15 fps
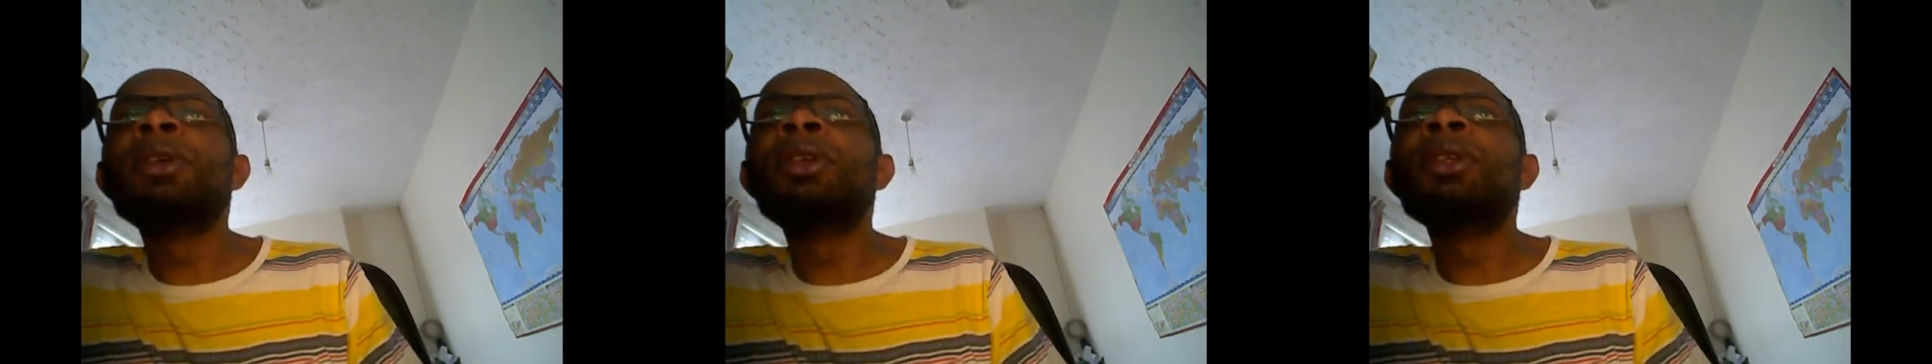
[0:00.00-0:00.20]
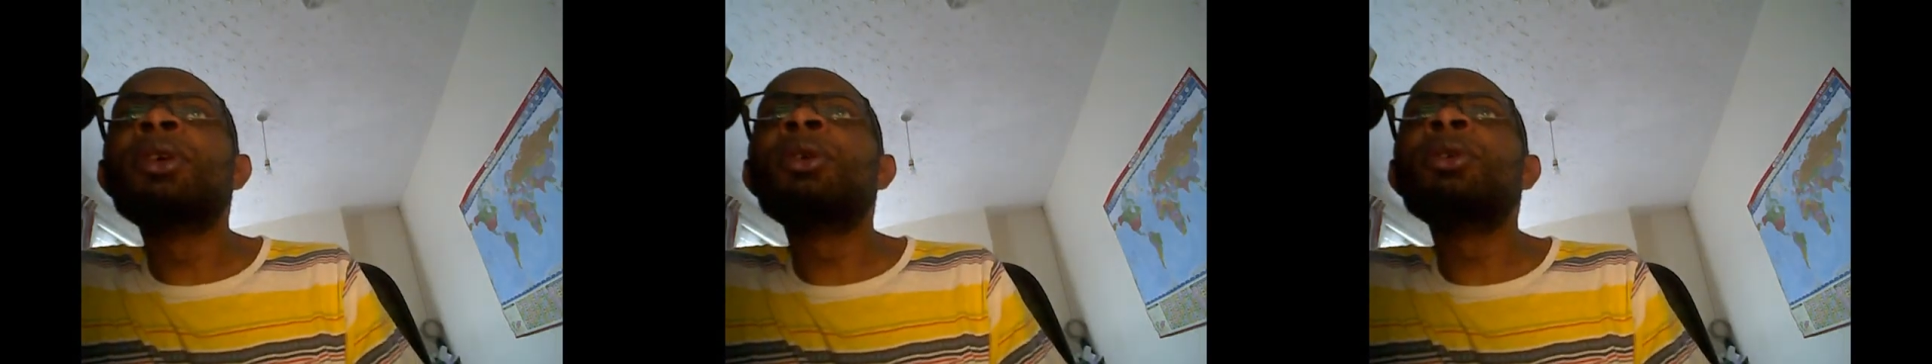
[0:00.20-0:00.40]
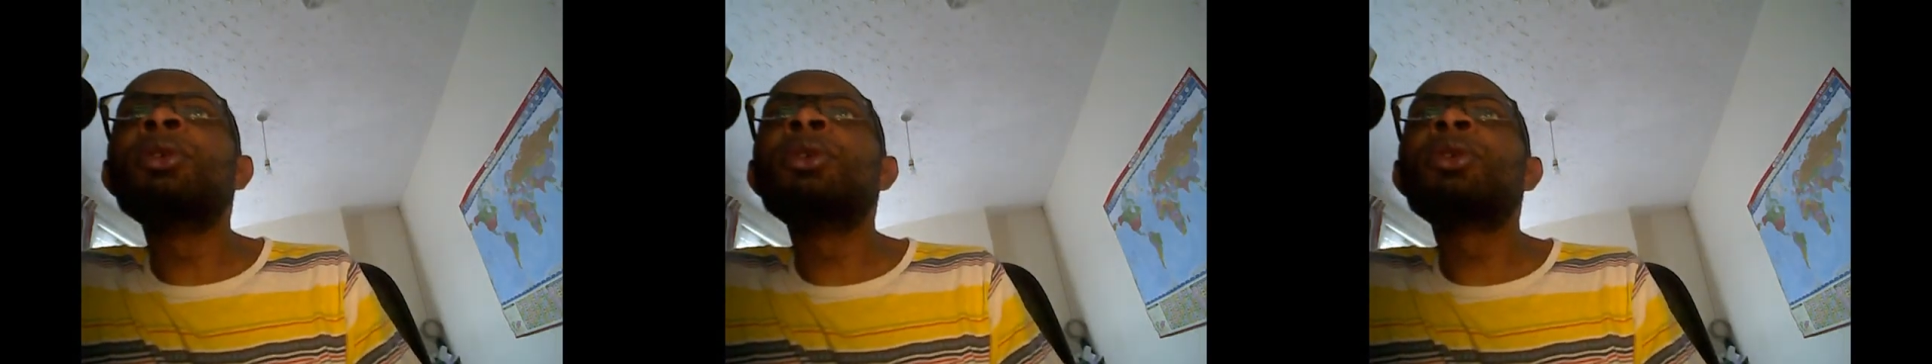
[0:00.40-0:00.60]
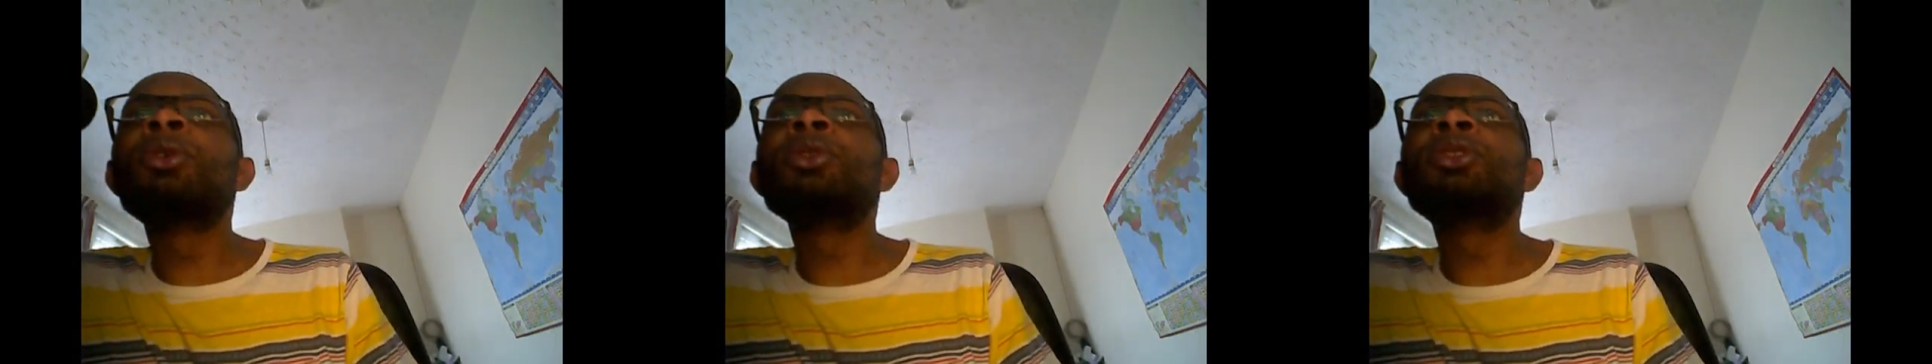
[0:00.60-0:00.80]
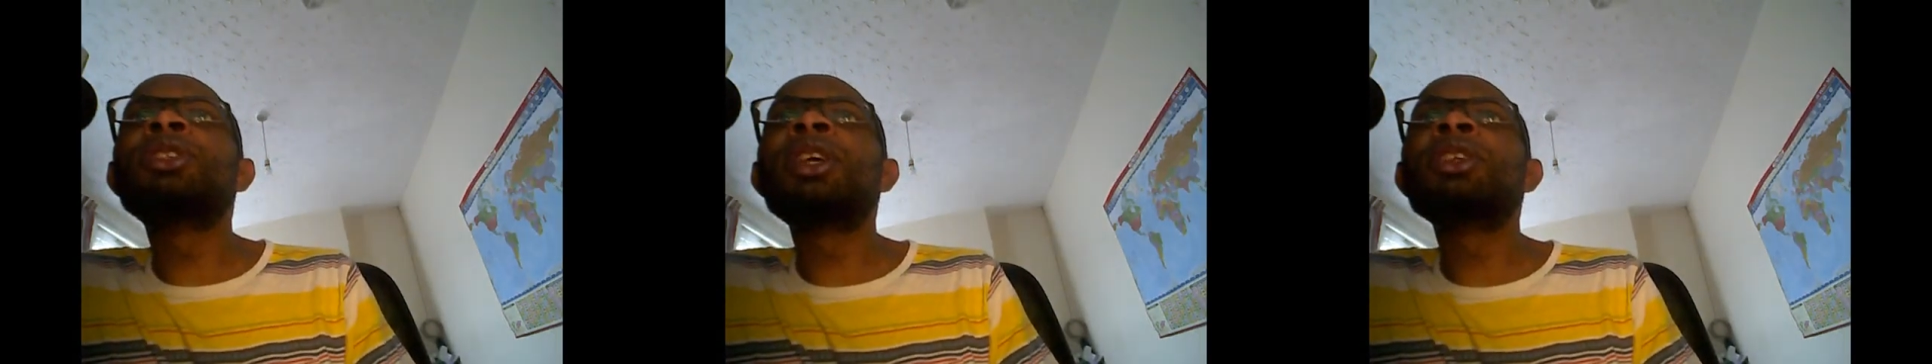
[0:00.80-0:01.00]
You know, you
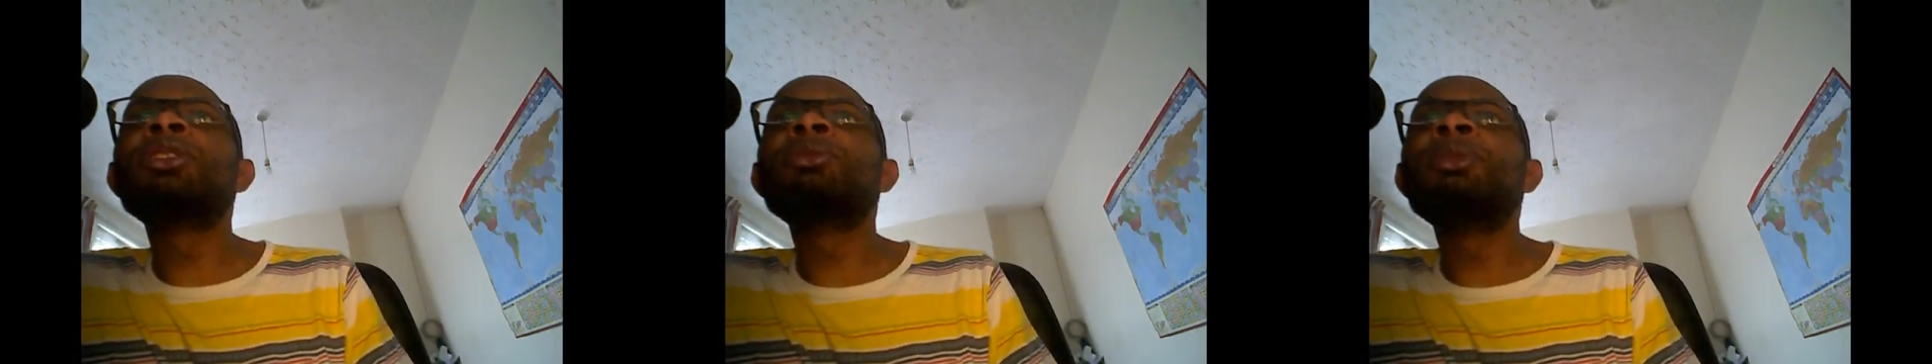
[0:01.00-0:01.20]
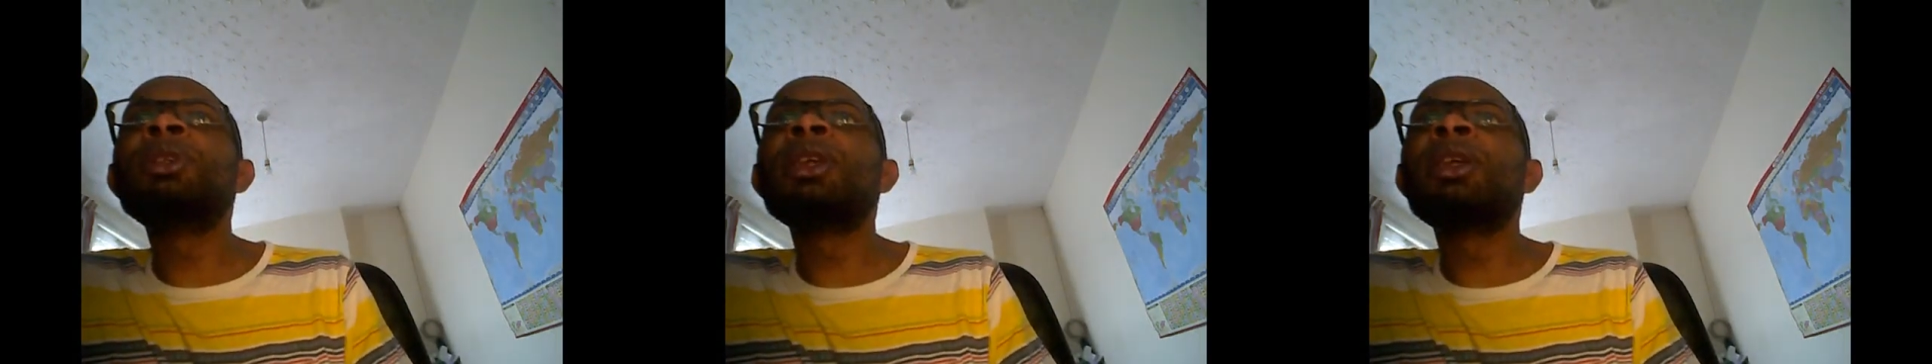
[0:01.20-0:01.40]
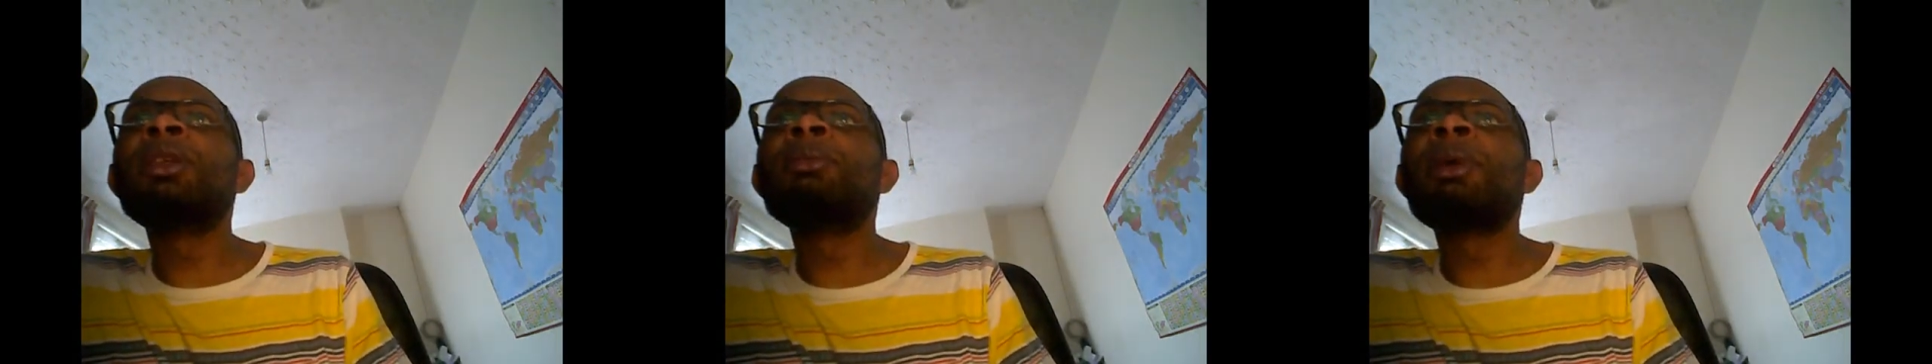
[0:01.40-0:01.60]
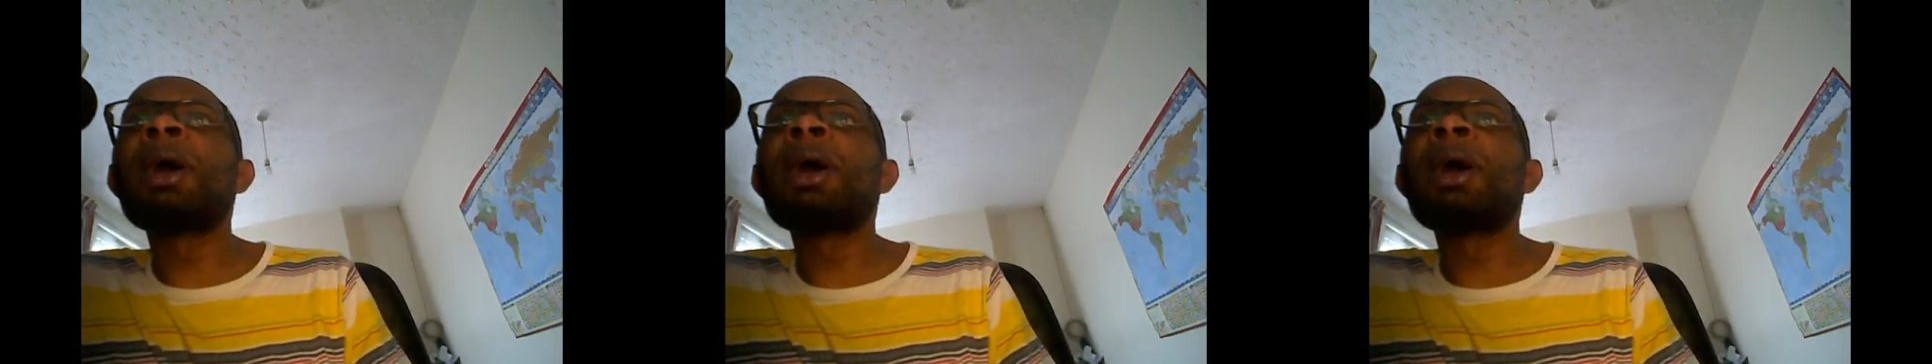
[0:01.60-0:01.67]
could say to me that